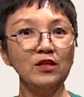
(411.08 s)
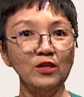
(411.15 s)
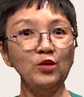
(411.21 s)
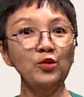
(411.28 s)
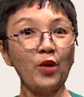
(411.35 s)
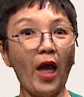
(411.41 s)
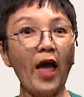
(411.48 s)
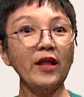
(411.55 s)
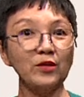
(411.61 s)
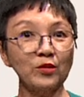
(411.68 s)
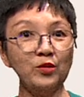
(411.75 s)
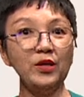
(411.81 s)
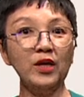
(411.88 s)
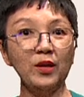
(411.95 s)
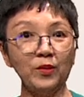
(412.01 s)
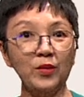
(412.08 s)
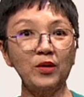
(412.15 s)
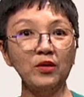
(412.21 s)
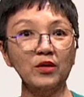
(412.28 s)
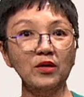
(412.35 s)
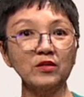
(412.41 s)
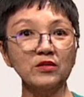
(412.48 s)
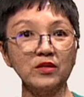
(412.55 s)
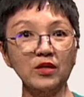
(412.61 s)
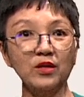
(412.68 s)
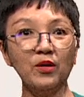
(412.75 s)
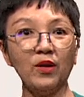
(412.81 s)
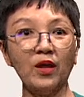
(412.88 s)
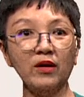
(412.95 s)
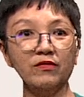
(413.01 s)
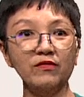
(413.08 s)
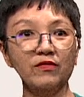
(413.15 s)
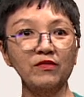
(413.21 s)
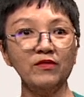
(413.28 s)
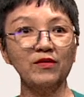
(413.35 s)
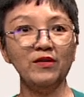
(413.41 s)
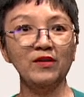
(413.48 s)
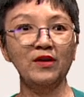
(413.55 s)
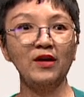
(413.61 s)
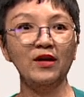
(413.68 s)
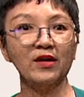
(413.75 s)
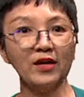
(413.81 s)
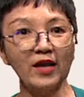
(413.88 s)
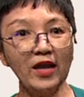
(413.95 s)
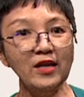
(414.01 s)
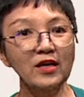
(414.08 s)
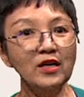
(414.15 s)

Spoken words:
you can create miracles in your life. Okay,